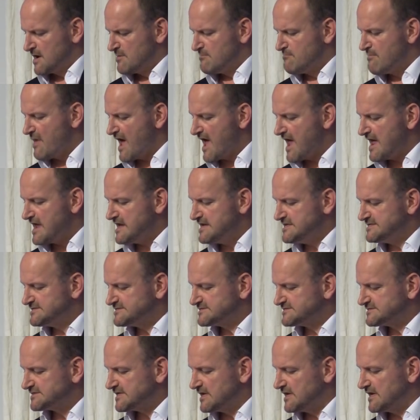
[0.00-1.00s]

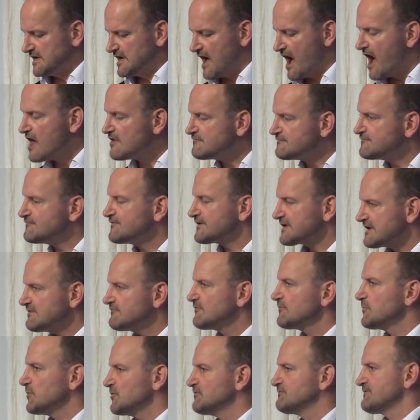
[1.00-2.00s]
May's
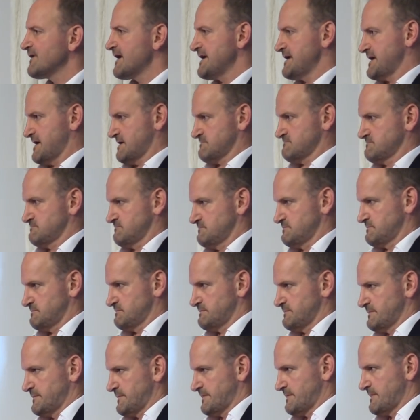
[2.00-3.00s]
unforgivable failing,
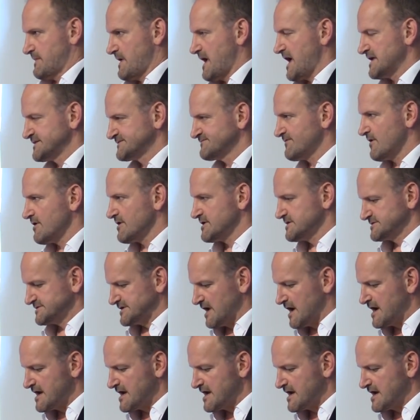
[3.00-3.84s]
as far as